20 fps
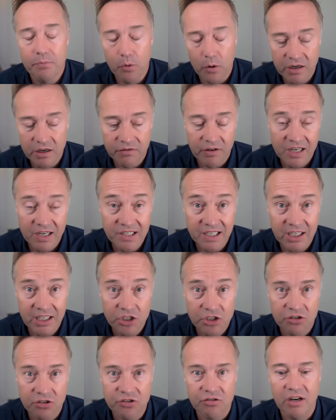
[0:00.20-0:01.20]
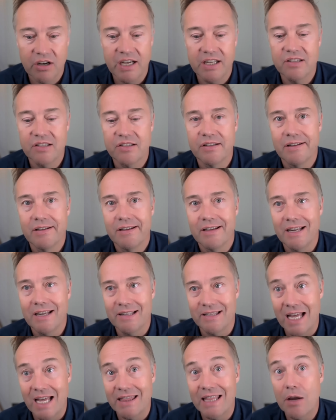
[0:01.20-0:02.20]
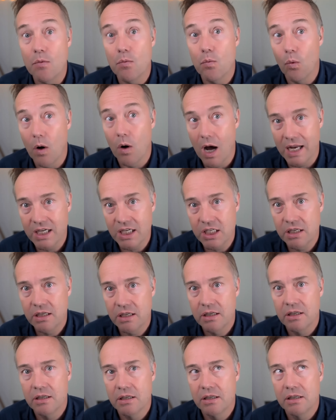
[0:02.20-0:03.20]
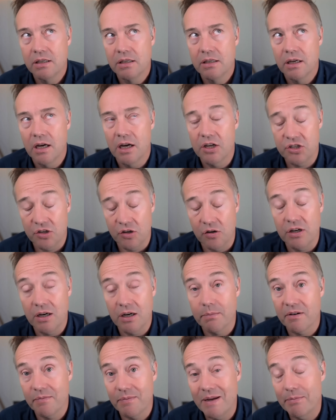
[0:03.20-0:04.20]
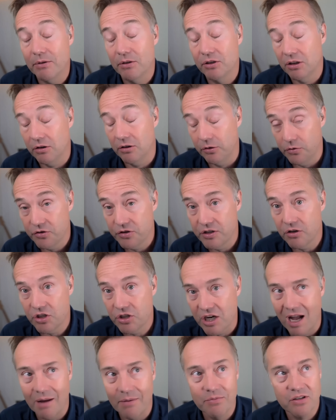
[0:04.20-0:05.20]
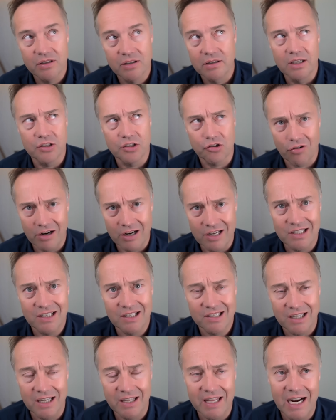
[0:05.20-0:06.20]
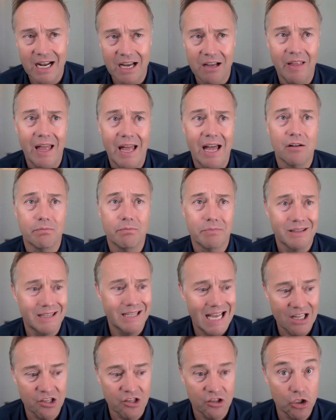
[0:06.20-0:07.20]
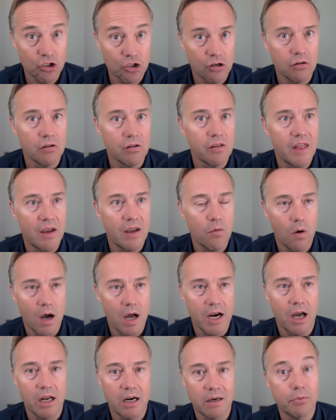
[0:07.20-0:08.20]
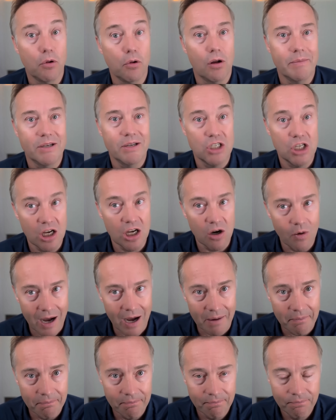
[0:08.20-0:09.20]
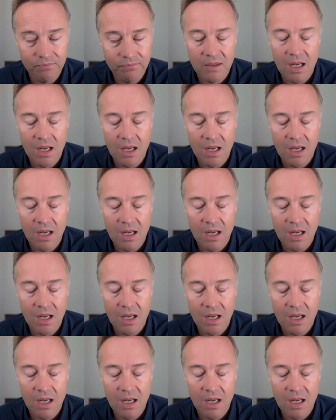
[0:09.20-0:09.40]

point of raising interest rates is that they want a certain number of people to lose their jobs. It's crazy to say that out loud, but that's the truth. They want unemployment to go up.